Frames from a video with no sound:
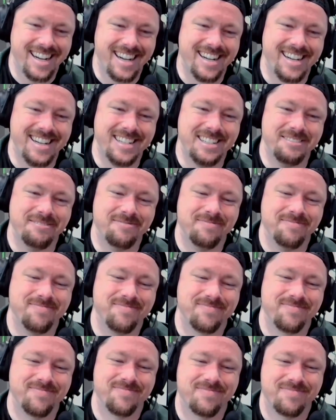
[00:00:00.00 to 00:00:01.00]
Um,
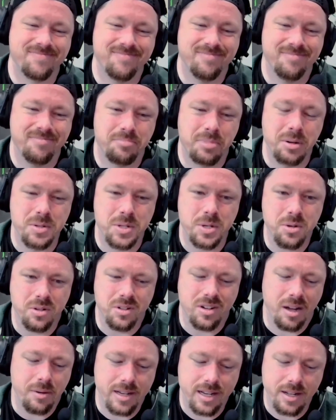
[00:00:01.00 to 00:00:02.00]
but it was cool.
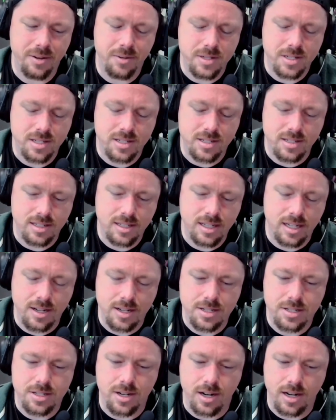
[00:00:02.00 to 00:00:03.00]
I mean, it was I
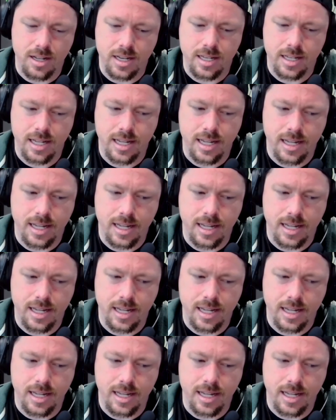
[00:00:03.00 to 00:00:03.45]
started